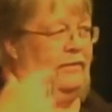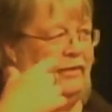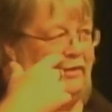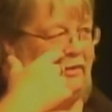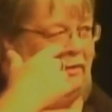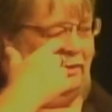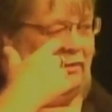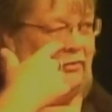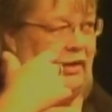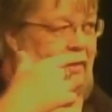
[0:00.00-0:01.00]
And the
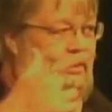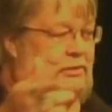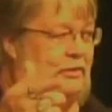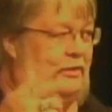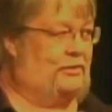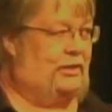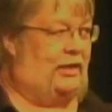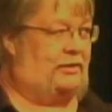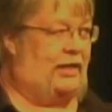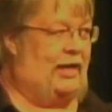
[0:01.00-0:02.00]
other night, my son
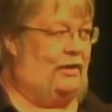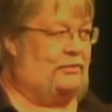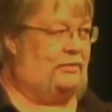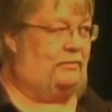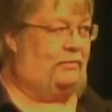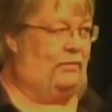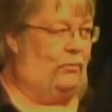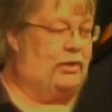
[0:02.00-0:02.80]
stayed at the house, and we